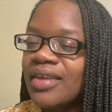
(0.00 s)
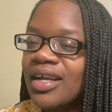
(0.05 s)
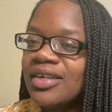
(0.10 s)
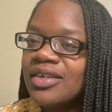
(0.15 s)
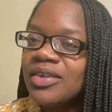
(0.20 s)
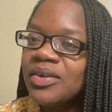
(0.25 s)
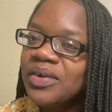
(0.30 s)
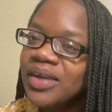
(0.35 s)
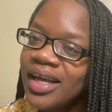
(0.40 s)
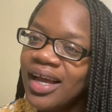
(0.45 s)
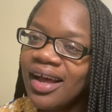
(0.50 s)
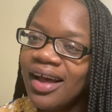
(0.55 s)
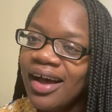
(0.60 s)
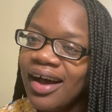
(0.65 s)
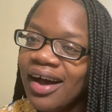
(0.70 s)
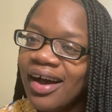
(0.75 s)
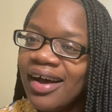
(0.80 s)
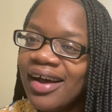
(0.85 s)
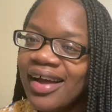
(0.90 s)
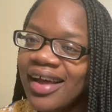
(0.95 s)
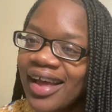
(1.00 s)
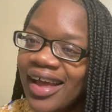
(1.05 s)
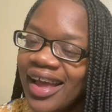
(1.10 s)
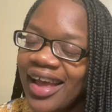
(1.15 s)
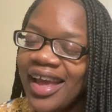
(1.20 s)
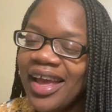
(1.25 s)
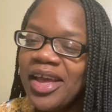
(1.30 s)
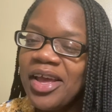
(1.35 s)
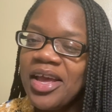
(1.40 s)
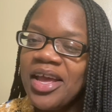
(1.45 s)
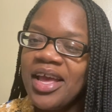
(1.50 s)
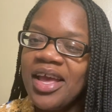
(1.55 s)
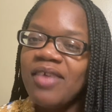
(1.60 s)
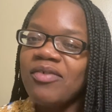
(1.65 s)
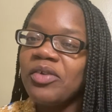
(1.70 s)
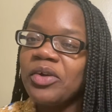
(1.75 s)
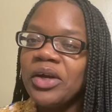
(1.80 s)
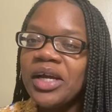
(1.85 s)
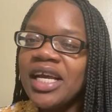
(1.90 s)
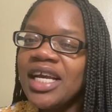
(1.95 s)
so yeah,
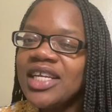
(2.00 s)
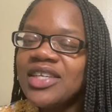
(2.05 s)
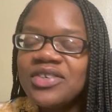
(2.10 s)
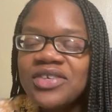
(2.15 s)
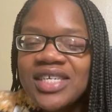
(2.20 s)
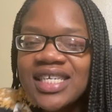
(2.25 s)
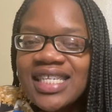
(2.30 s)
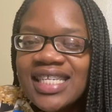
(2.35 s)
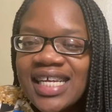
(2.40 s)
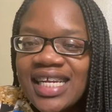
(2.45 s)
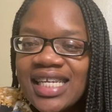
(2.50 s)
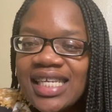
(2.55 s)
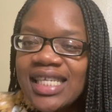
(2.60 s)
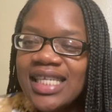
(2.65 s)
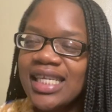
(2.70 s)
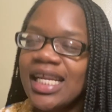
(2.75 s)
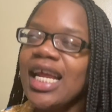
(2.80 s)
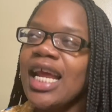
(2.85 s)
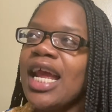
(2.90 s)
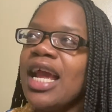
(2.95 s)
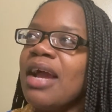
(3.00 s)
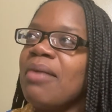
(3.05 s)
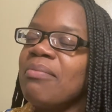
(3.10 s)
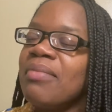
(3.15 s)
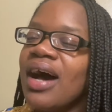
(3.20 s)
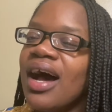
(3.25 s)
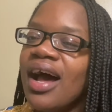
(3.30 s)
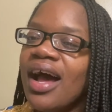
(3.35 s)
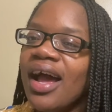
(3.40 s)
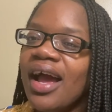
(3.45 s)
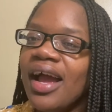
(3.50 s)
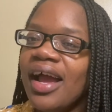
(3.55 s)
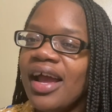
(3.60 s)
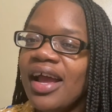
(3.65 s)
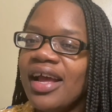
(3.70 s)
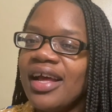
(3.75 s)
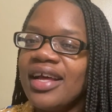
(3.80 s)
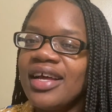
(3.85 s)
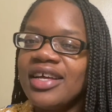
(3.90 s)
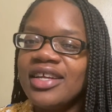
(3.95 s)
If you're interested in seeing
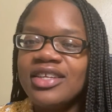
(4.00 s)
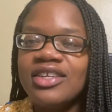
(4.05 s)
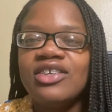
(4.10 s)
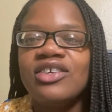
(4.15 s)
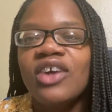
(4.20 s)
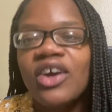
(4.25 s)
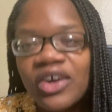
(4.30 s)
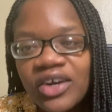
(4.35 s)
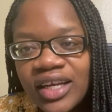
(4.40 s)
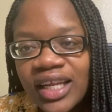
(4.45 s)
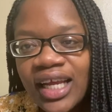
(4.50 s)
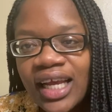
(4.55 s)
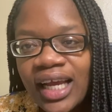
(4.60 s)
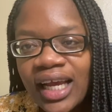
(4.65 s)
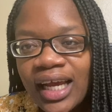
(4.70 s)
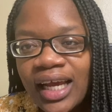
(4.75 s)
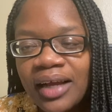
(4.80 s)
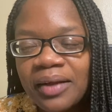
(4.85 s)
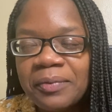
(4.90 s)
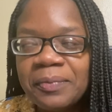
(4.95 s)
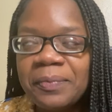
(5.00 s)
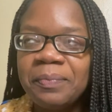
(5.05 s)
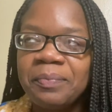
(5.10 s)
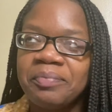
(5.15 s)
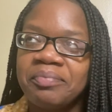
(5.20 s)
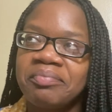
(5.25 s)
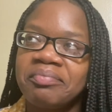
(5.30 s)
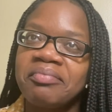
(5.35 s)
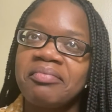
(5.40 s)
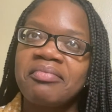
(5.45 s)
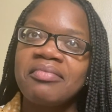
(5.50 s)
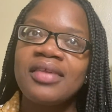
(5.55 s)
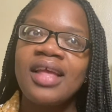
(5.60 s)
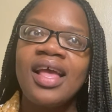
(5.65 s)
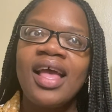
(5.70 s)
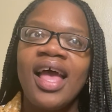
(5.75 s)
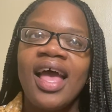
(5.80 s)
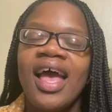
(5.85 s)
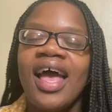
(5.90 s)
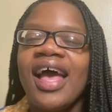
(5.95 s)
my journey
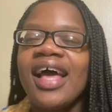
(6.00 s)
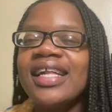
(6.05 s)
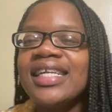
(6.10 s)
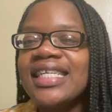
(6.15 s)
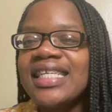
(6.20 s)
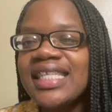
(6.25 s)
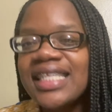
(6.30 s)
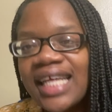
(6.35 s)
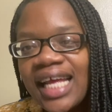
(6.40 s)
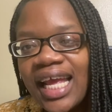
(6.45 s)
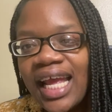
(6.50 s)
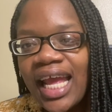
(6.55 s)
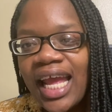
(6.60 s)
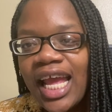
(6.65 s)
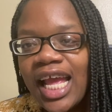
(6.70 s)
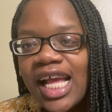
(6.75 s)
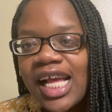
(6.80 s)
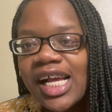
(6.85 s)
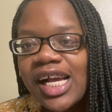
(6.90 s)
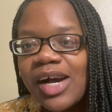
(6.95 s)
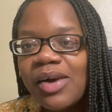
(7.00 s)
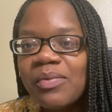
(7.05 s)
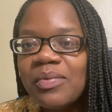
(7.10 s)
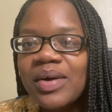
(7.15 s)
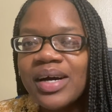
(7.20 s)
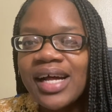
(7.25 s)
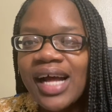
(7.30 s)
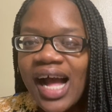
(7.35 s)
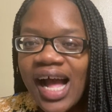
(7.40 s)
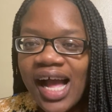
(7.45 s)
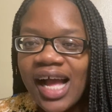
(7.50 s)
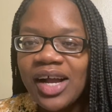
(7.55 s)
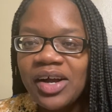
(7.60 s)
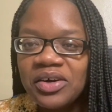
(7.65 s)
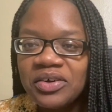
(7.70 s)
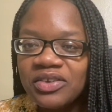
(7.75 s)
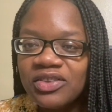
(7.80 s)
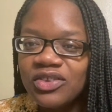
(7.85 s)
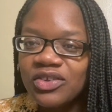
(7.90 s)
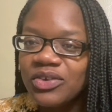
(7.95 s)
and seeing what I
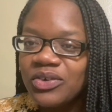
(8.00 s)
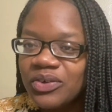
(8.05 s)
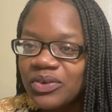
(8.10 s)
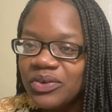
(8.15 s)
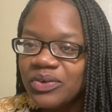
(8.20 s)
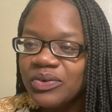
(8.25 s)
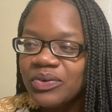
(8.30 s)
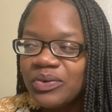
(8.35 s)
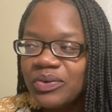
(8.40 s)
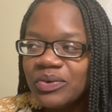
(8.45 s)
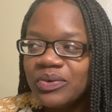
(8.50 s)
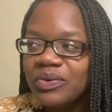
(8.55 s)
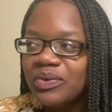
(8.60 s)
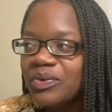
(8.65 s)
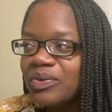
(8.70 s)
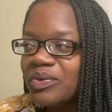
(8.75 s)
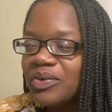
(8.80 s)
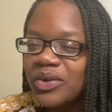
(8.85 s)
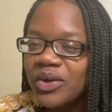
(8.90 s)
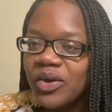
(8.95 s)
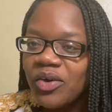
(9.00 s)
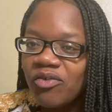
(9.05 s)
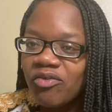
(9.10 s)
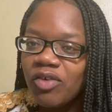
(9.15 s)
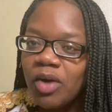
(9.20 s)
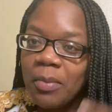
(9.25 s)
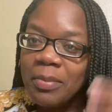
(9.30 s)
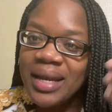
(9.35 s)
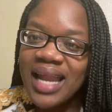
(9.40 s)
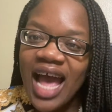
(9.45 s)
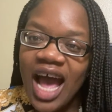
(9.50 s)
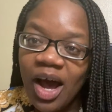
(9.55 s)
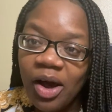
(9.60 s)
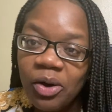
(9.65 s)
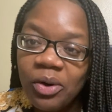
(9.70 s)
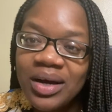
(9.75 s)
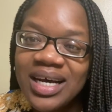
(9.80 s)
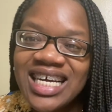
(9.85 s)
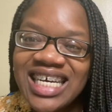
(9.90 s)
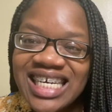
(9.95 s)
go to, you know, from
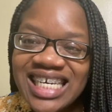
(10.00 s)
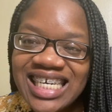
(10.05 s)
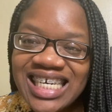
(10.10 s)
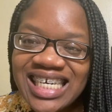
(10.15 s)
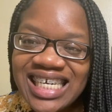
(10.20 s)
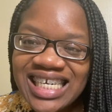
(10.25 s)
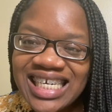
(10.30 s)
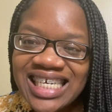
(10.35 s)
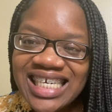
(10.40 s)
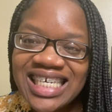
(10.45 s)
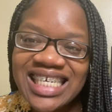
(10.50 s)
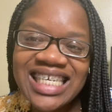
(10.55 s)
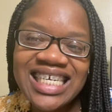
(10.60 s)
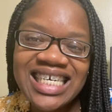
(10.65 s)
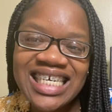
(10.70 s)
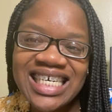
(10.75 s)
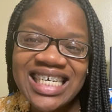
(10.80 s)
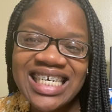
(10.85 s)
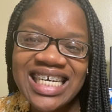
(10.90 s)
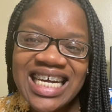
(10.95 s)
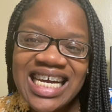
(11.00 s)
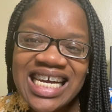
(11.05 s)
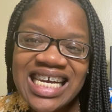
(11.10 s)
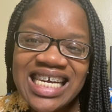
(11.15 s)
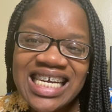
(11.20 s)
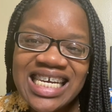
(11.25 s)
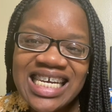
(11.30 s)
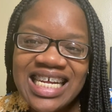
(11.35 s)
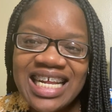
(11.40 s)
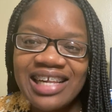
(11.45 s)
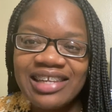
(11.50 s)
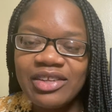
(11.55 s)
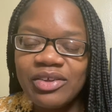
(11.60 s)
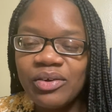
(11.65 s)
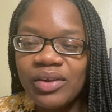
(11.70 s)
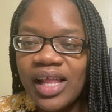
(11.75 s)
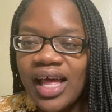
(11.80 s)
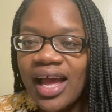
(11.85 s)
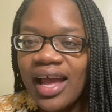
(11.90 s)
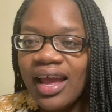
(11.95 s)
now, you know, to
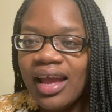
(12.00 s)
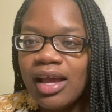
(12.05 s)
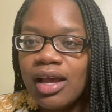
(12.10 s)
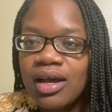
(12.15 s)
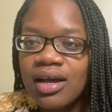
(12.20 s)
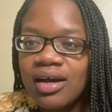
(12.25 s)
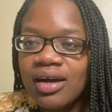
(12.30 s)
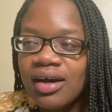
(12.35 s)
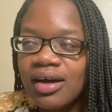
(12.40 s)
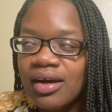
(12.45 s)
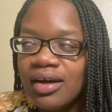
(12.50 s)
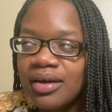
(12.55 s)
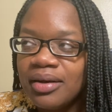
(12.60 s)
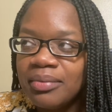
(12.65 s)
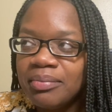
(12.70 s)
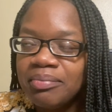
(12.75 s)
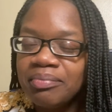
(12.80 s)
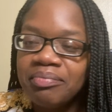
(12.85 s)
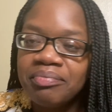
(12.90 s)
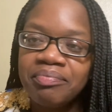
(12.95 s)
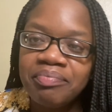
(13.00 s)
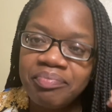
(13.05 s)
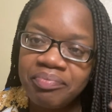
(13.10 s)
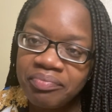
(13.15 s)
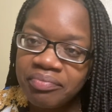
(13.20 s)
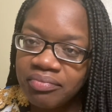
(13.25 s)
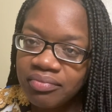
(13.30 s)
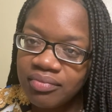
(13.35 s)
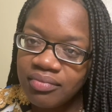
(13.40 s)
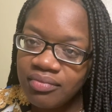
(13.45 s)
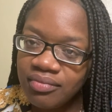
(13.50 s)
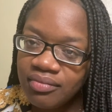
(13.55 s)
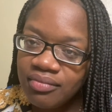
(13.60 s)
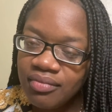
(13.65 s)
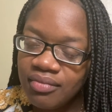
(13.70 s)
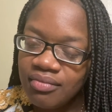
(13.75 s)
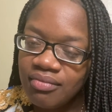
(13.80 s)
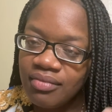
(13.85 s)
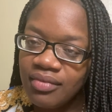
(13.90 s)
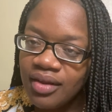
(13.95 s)
like, um,
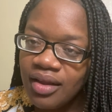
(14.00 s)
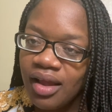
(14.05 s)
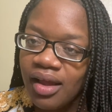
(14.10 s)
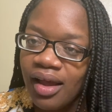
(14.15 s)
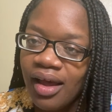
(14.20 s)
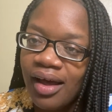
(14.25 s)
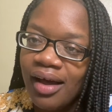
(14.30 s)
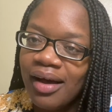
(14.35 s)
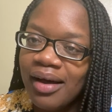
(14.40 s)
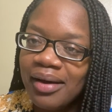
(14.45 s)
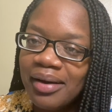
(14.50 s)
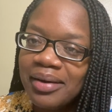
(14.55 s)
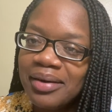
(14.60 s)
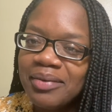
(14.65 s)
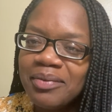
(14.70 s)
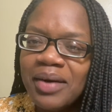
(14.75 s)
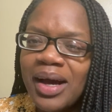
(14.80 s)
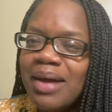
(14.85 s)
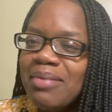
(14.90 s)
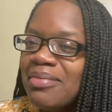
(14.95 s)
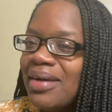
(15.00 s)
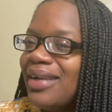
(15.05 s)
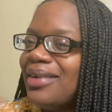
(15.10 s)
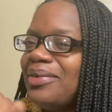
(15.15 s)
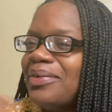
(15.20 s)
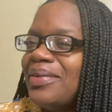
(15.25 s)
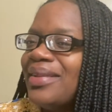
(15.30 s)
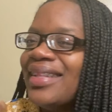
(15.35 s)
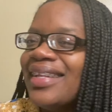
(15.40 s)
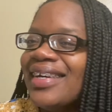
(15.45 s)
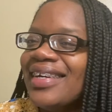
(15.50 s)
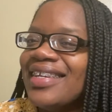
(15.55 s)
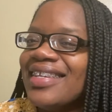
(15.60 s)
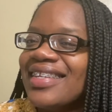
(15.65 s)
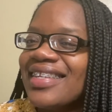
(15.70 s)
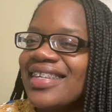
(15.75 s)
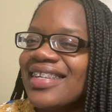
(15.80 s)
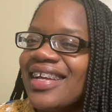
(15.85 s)
uh, why am I doing this?